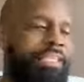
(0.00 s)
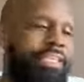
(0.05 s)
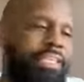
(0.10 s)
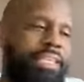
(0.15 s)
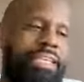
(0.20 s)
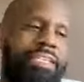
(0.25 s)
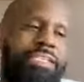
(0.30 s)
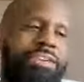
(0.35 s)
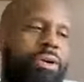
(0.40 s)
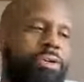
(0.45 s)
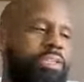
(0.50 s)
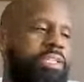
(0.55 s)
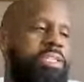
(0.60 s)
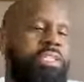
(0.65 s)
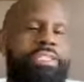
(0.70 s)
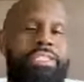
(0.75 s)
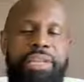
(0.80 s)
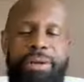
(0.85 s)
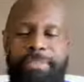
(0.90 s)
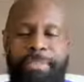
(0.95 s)
See, this goes
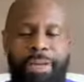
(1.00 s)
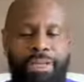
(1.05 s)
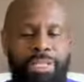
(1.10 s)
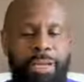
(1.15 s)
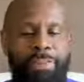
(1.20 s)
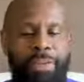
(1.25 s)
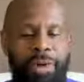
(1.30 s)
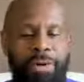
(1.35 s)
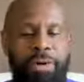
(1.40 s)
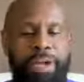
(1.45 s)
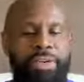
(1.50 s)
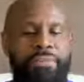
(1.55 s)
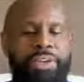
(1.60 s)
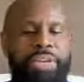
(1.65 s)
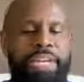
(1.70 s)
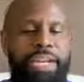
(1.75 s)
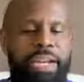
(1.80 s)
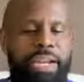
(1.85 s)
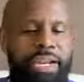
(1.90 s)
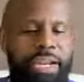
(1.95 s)
into something else. I'm not going to
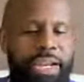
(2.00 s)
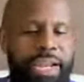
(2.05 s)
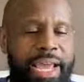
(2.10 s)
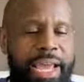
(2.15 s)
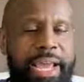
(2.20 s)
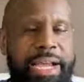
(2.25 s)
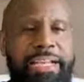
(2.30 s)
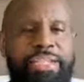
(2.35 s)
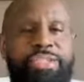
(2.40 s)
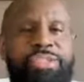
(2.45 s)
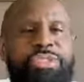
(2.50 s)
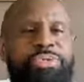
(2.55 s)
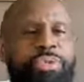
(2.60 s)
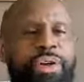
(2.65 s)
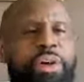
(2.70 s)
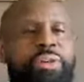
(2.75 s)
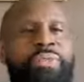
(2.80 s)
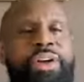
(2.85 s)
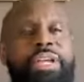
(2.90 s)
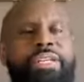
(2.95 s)
even get into that because it's
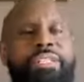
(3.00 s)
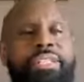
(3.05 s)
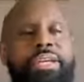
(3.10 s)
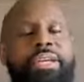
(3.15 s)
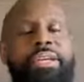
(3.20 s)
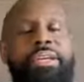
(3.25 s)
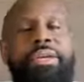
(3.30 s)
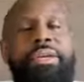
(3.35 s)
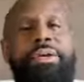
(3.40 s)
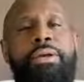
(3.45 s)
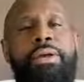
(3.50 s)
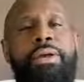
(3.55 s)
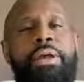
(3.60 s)
1218